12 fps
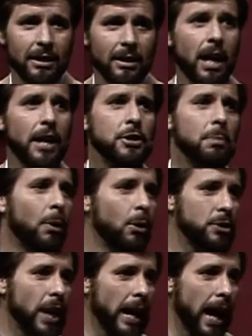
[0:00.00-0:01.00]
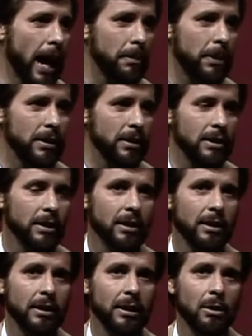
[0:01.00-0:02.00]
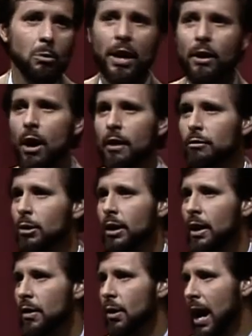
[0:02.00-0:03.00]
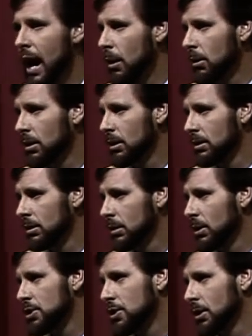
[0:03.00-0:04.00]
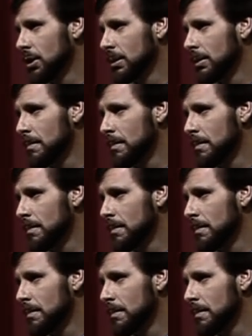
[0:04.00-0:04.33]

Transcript: And I suppose that happened and went on for another hour or so.